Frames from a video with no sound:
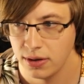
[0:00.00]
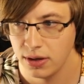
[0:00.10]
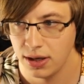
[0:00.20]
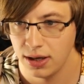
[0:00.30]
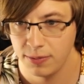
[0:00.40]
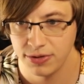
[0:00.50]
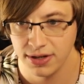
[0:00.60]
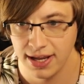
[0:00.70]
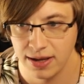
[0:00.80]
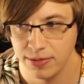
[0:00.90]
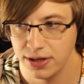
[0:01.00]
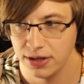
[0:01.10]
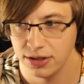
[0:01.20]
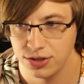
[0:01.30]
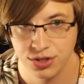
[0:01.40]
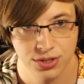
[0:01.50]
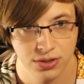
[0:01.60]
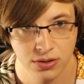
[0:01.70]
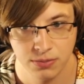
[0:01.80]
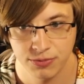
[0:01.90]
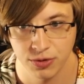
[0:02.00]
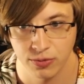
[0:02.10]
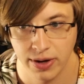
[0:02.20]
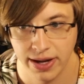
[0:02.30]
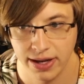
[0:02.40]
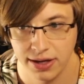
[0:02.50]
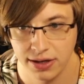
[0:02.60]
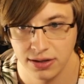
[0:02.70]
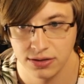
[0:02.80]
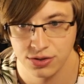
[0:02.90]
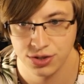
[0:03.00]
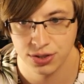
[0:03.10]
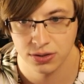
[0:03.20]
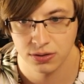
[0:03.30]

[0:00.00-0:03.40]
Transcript: Uh, up the damage, the range.